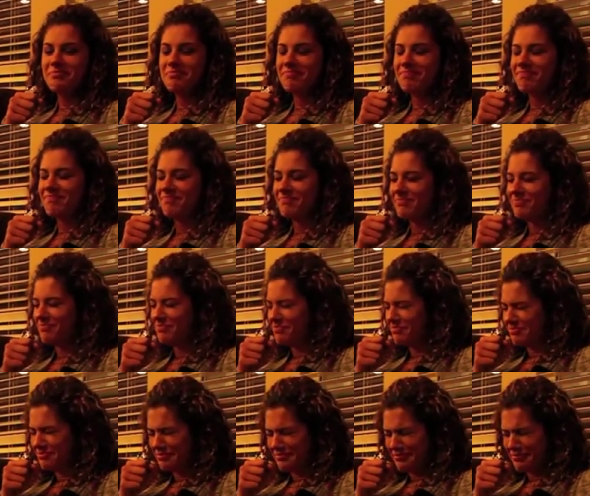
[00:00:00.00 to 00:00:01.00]

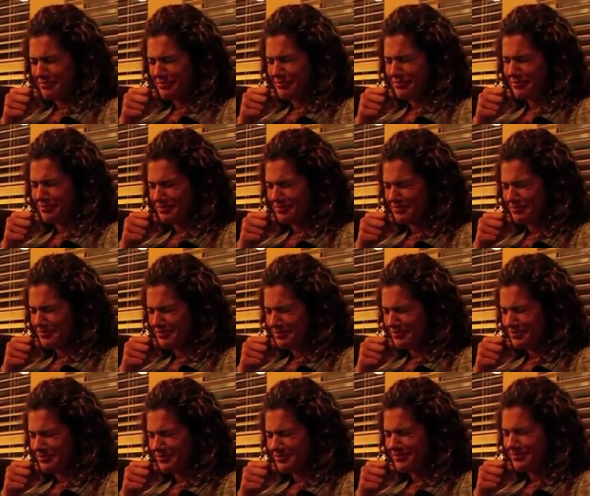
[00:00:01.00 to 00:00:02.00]

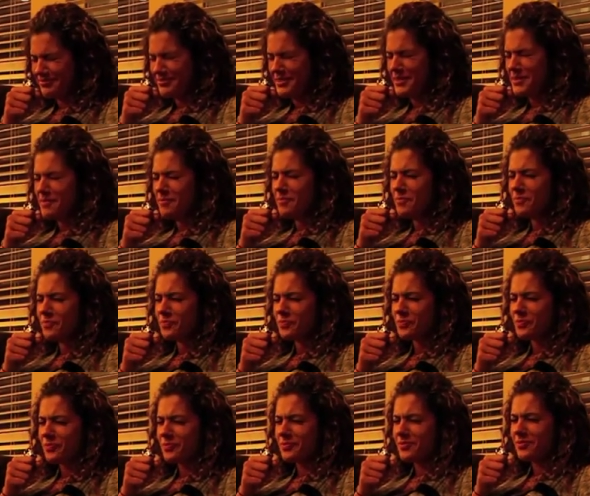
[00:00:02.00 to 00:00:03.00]

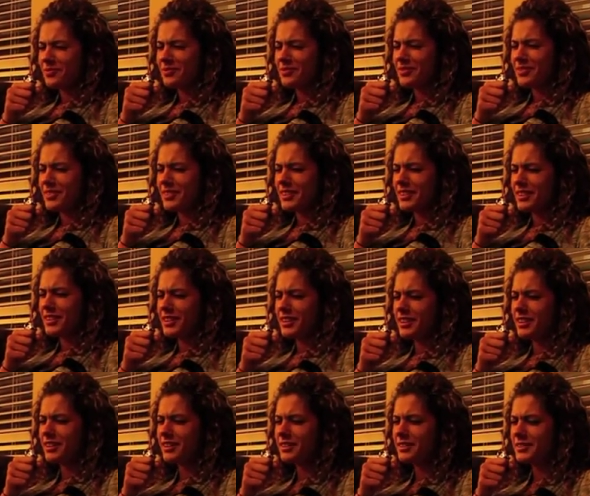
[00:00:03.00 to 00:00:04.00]

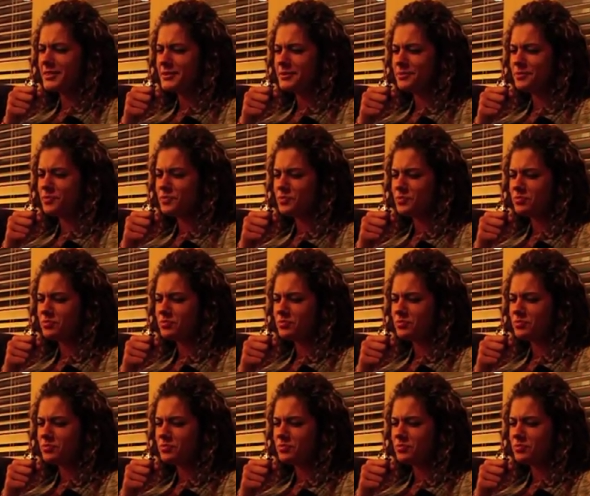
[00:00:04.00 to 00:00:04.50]
(no one is talking)